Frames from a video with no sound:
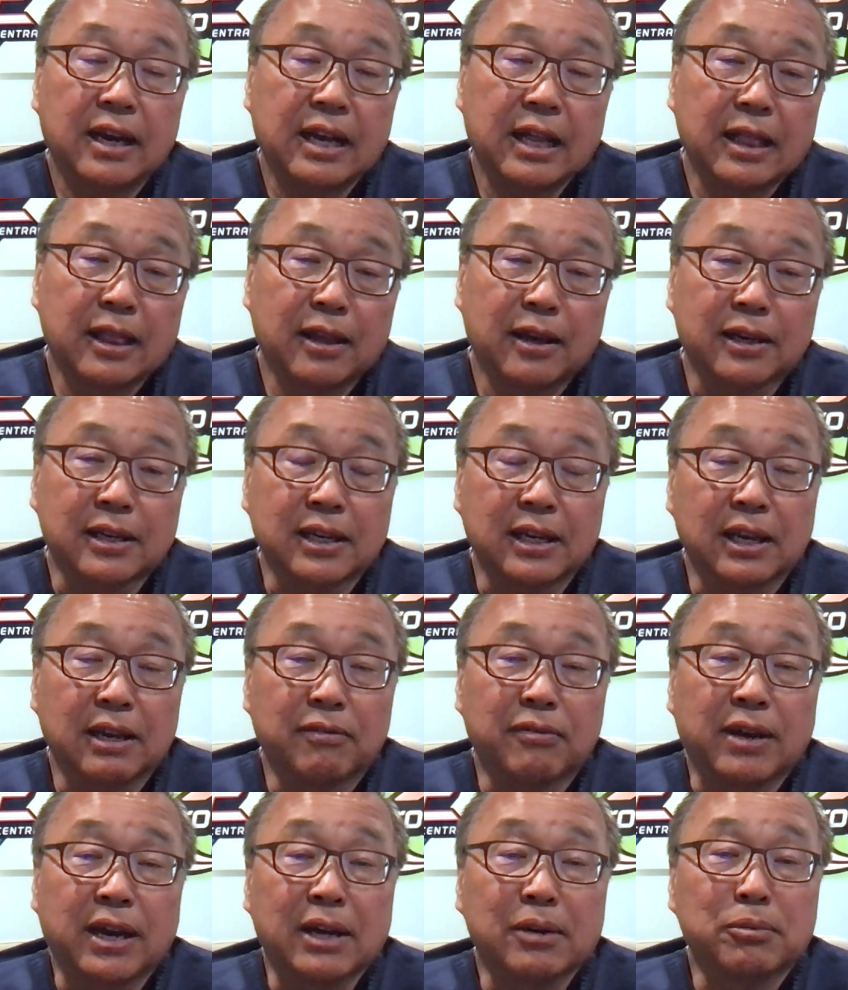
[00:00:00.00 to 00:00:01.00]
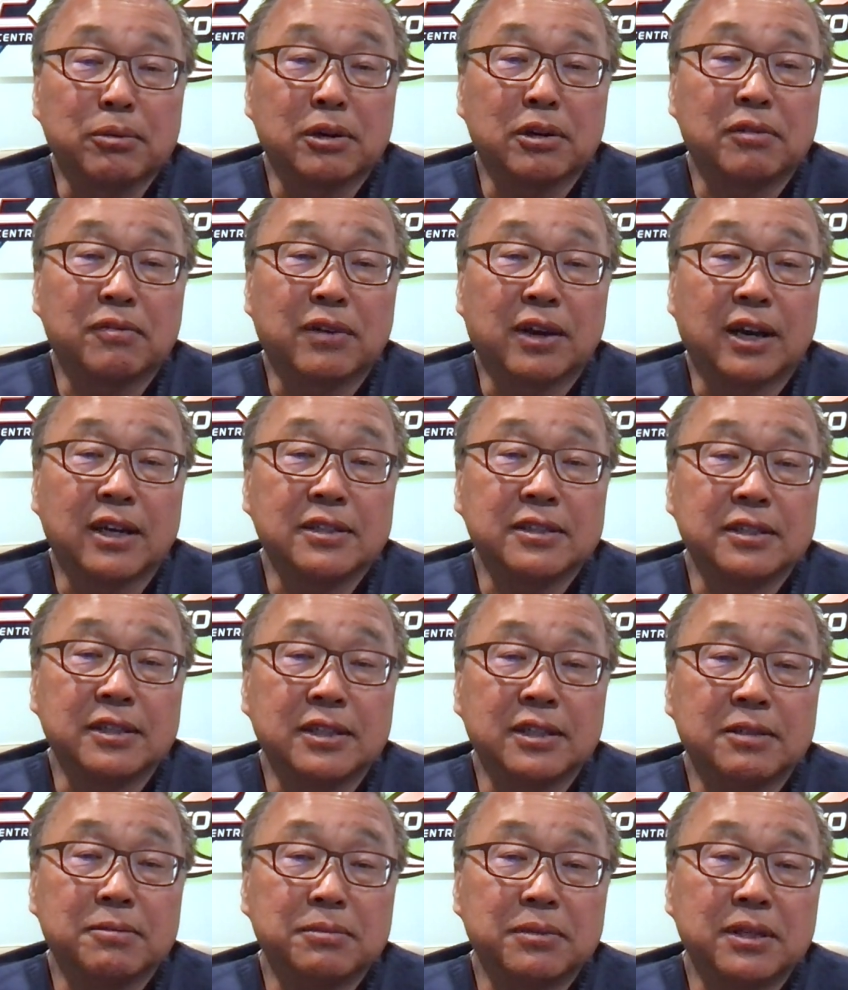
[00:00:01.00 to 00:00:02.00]
Look, if I were advising
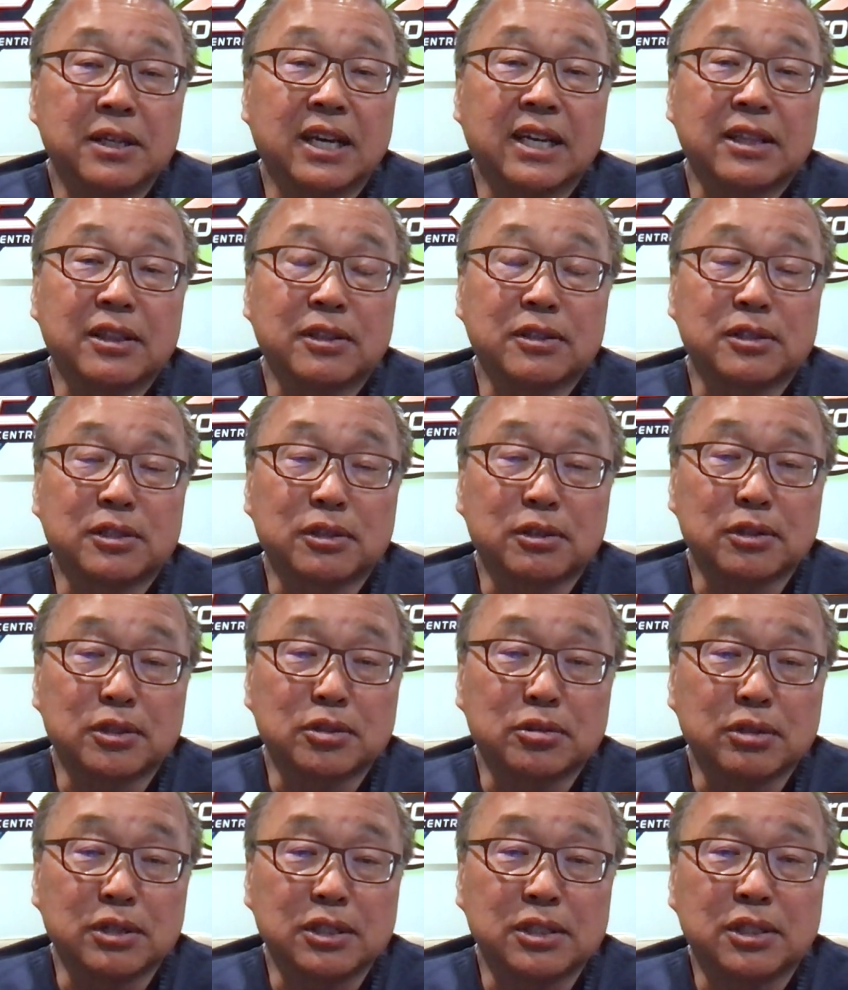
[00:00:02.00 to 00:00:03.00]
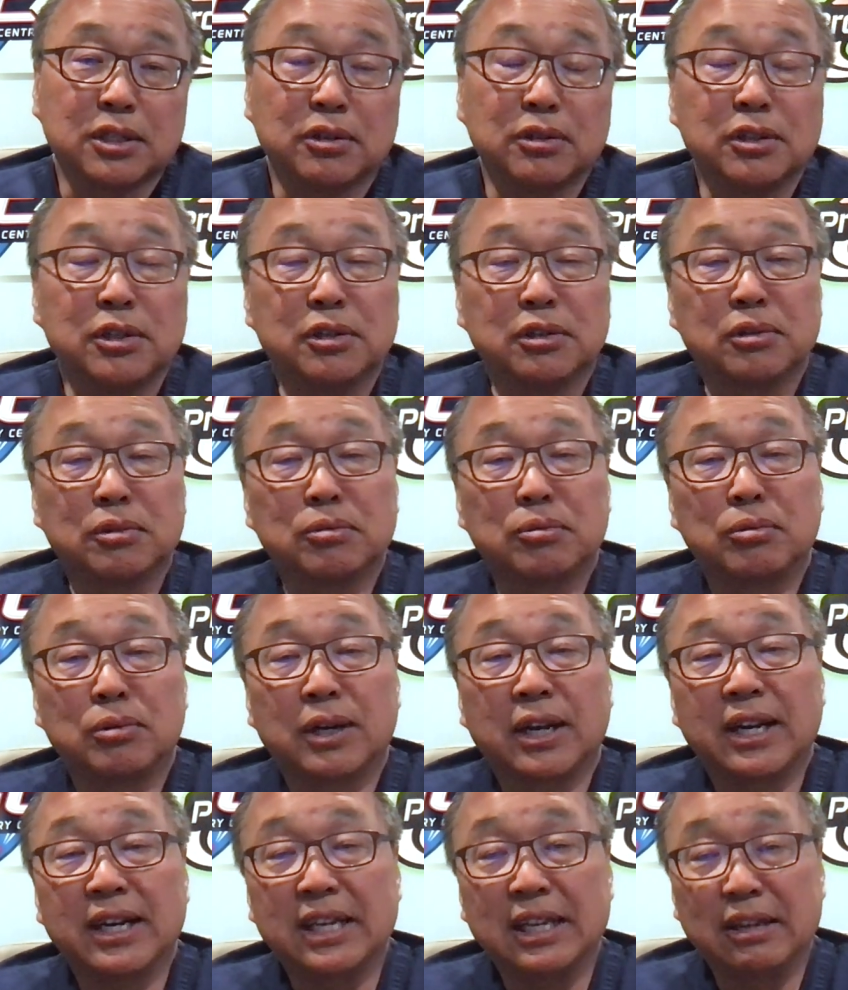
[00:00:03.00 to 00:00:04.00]
him, get the surgery so you're
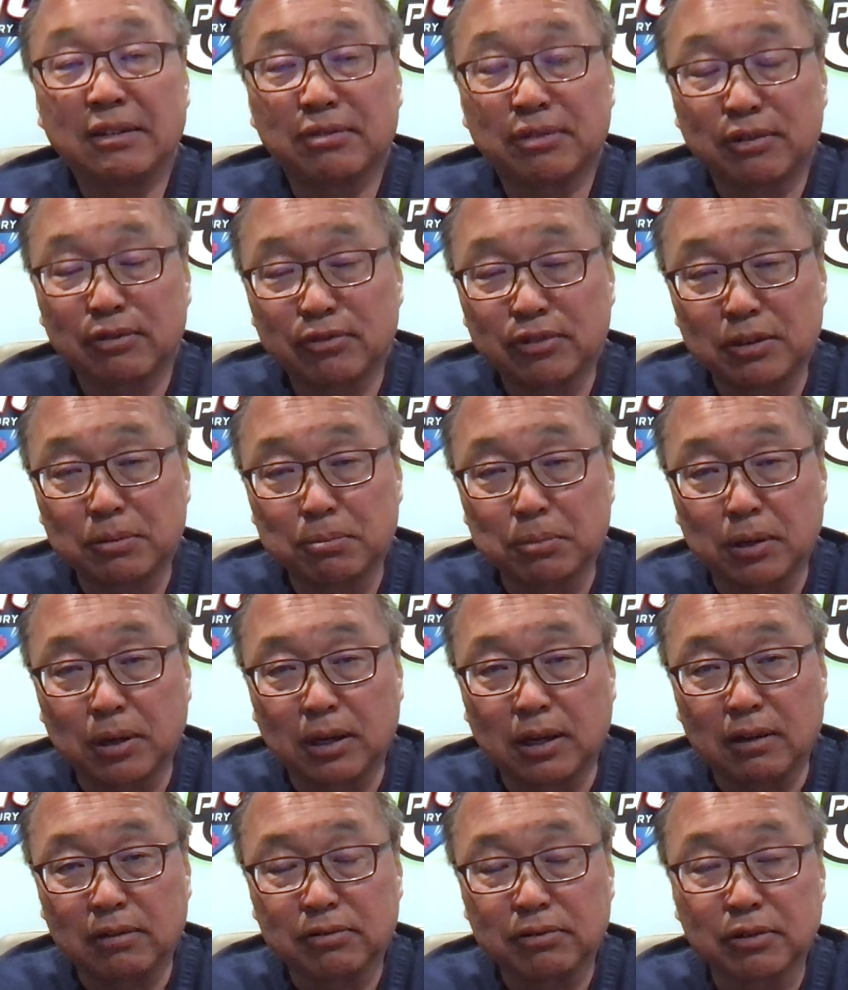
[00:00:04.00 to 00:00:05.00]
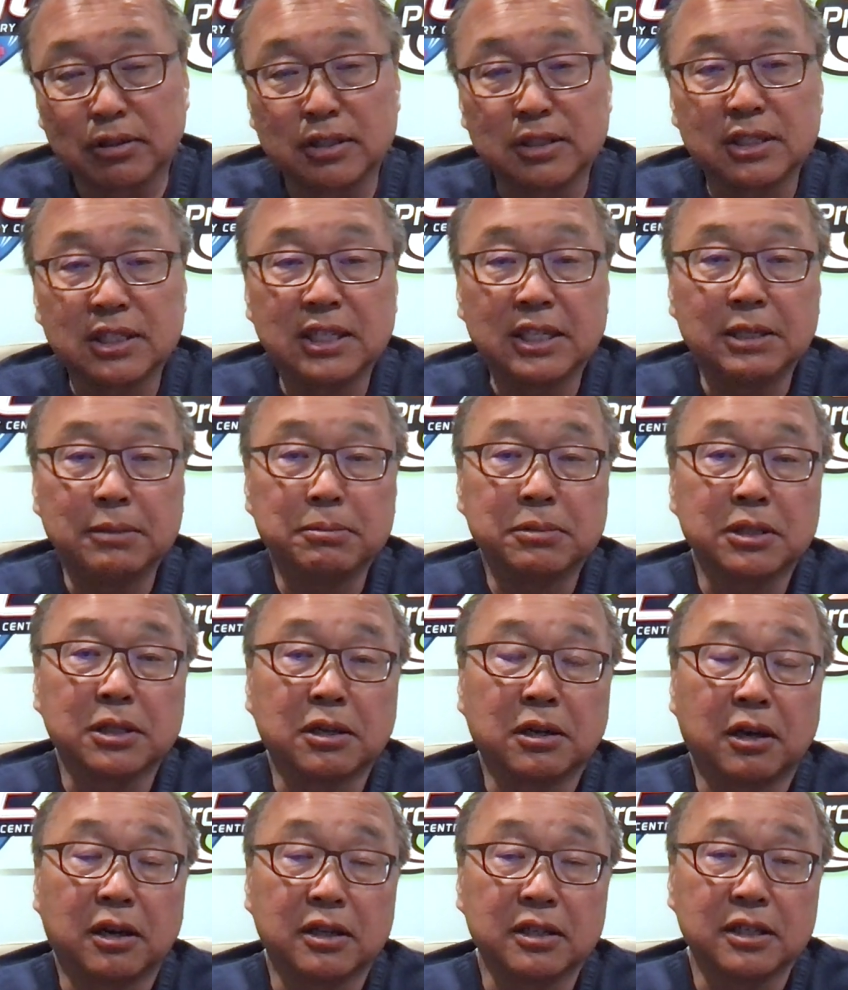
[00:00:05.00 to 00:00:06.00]
ready for football for a team to
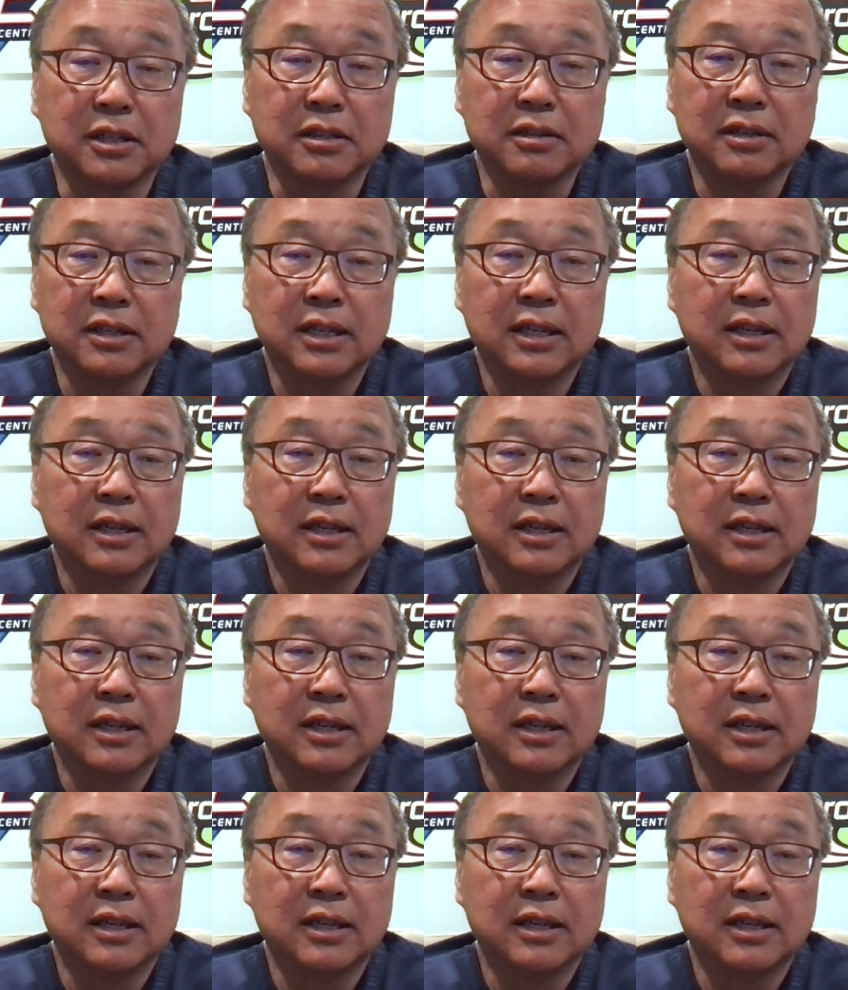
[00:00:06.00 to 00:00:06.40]
call you.